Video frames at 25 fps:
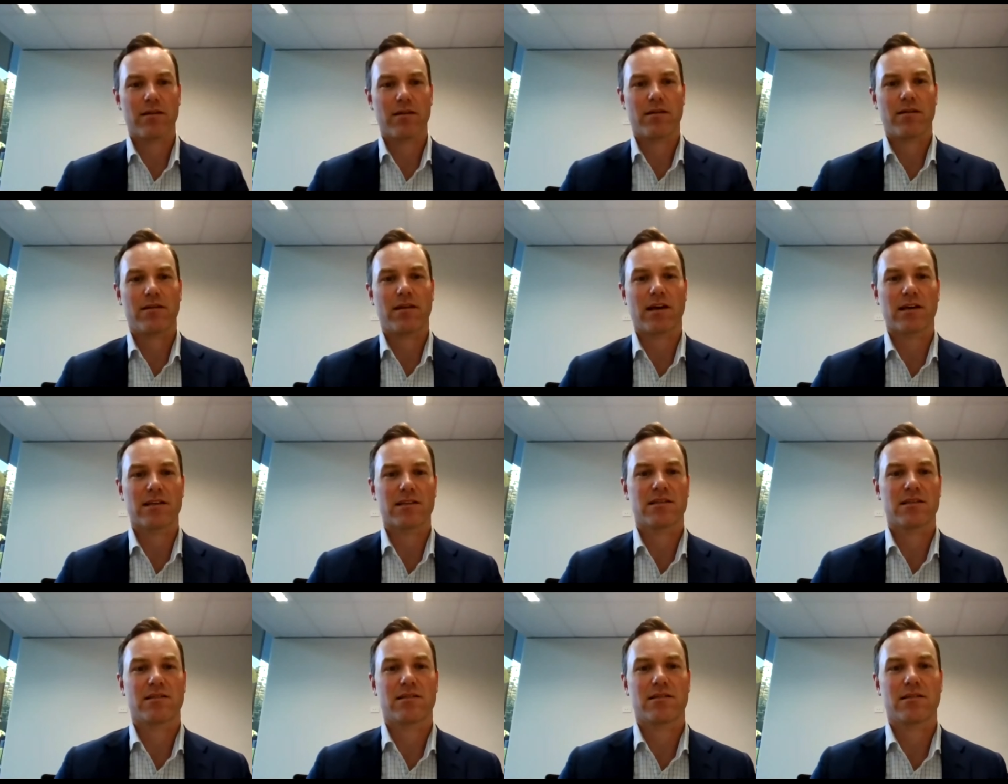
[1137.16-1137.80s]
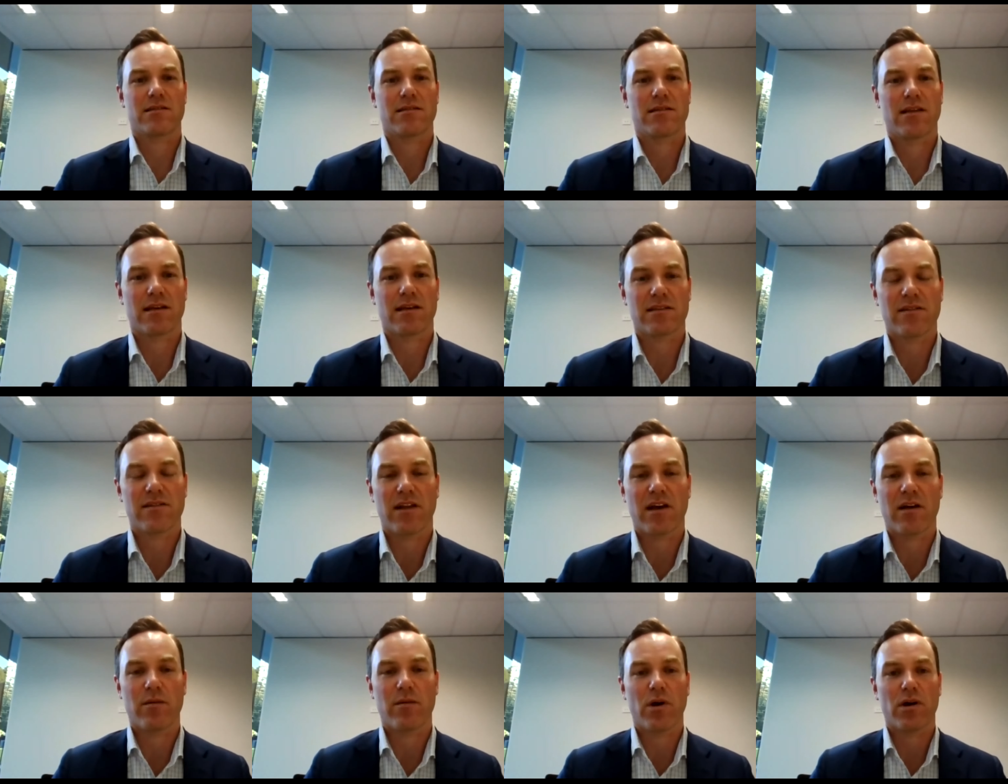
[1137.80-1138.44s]
Thanks for
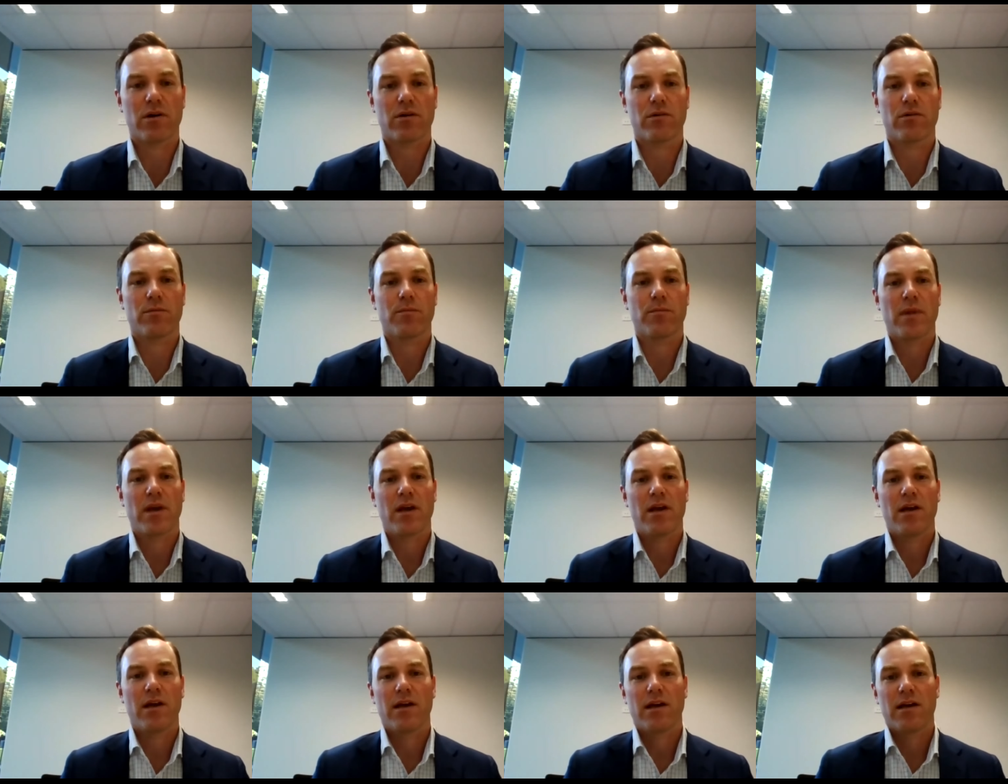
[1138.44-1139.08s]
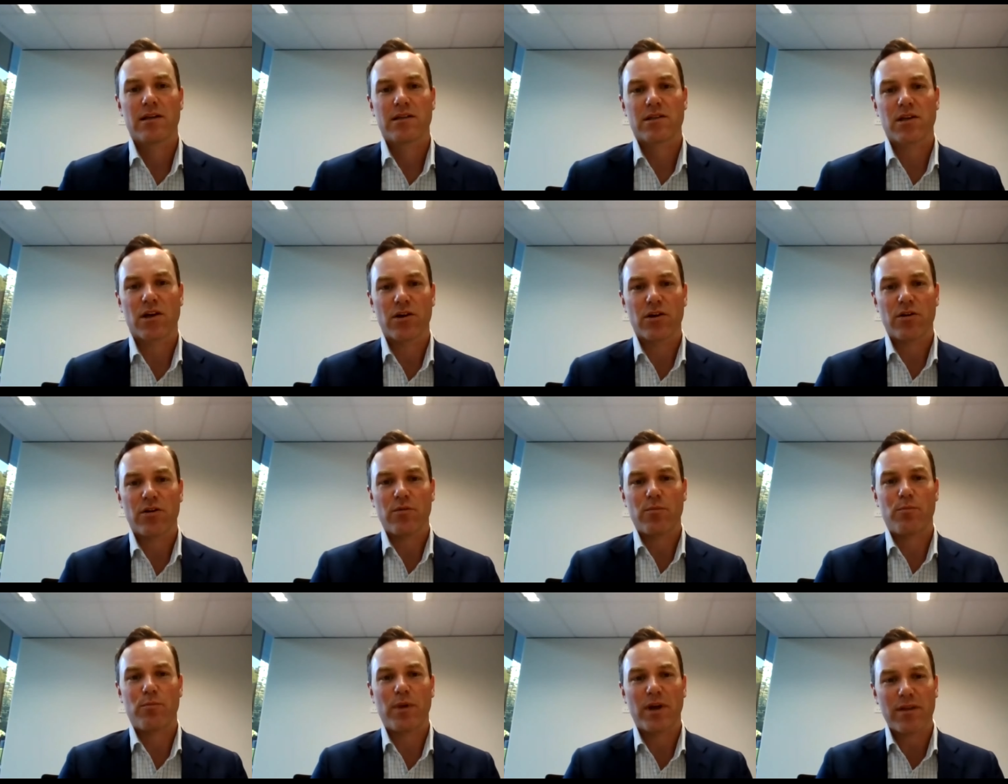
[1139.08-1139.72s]
that, Michael. So
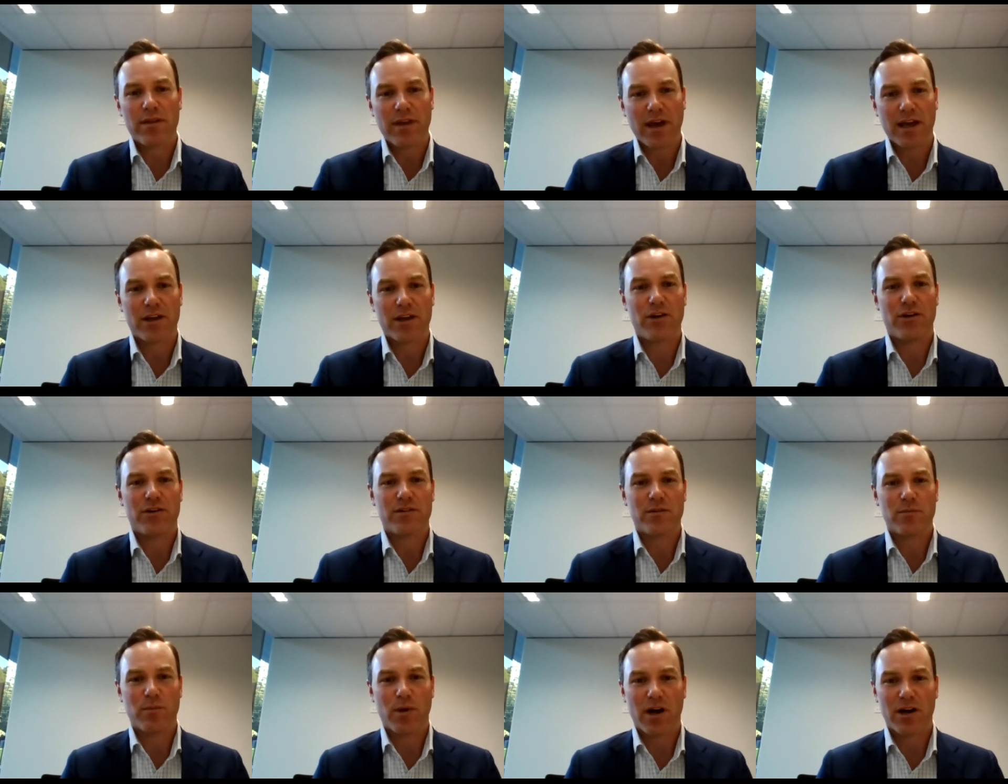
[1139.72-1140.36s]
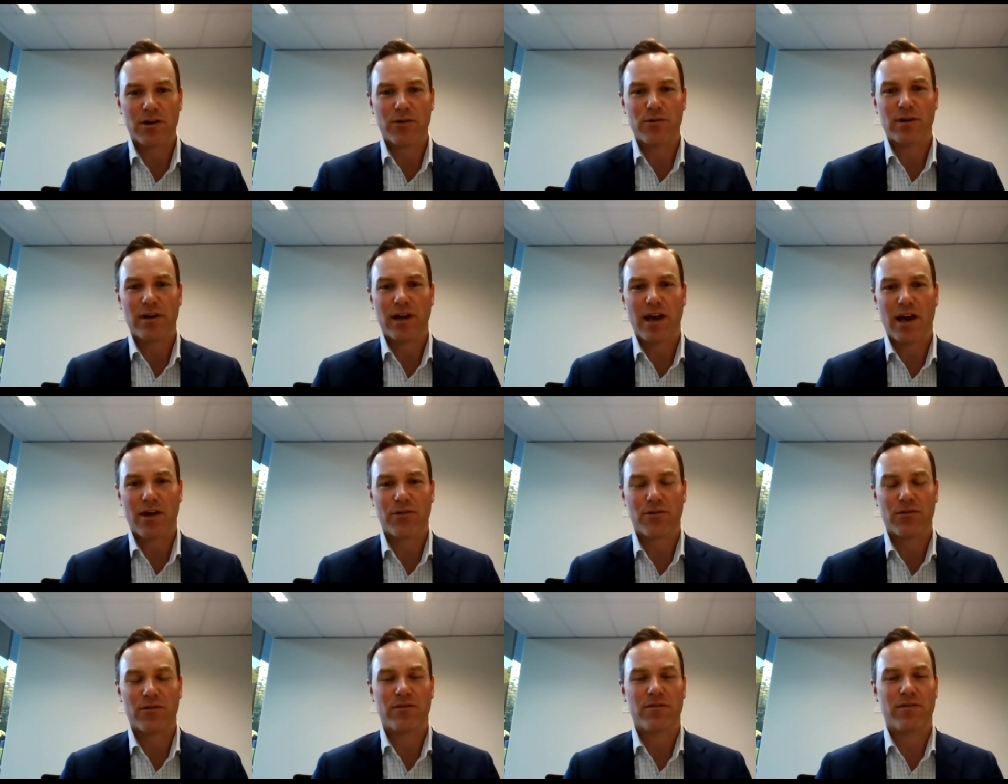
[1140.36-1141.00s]
big thank you to Michael and
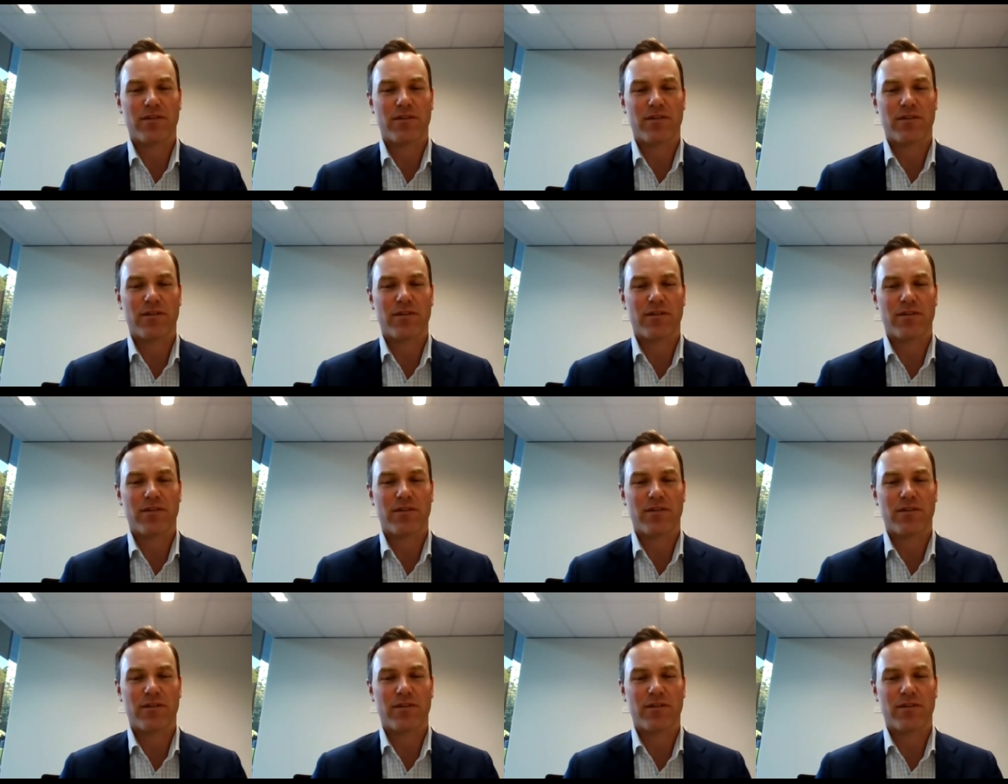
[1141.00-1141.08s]
Catherine for